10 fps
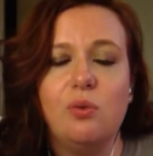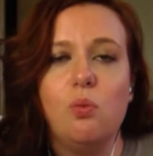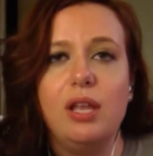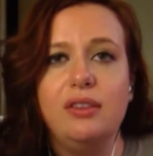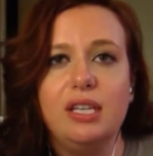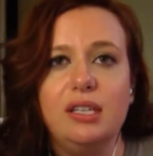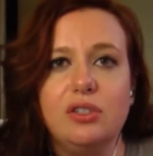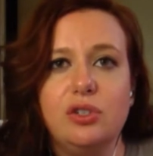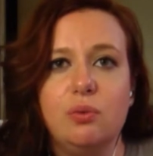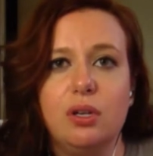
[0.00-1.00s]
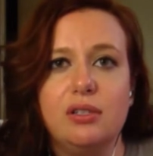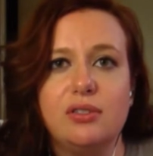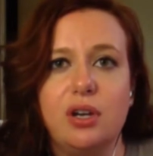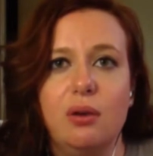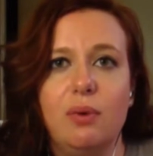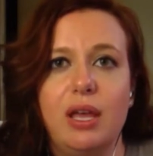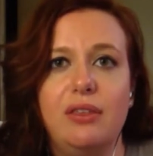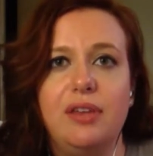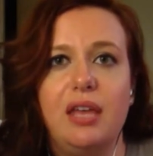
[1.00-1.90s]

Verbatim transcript: one thing that you want to start with